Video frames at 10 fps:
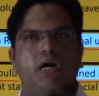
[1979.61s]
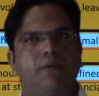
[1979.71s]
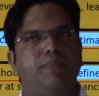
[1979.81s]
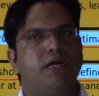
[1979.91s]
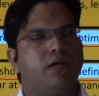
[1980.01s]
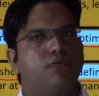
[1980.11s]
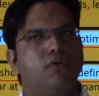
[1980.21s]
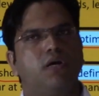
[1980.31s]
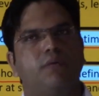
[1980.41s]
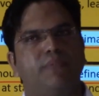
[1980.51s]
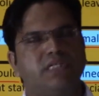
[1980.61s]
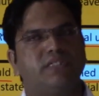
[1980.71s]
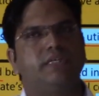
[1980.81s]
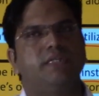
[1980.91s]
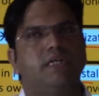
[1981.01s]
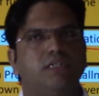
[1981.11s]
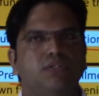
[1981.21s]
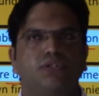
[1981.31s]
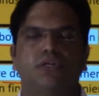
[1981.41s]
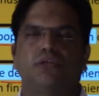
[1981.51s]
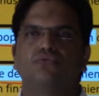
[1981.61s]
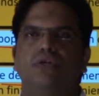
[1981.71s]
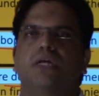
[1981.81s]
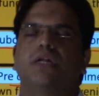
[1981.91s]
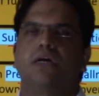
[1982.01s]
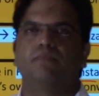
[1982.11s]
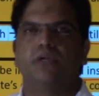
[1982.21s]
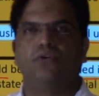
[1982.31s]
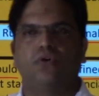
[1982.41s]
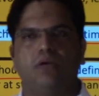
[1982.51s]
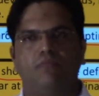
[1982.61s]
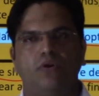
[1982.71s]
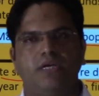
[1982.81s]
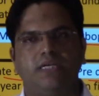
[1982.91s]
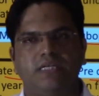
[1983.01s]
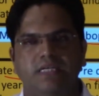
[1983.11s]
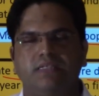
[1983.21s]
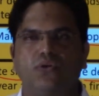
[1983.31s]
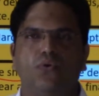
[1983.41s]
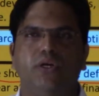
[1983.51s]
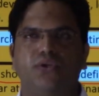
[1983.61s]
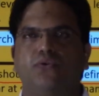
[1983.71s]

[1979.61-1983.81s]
a particular Panchayati Raj institution and urban local body is going to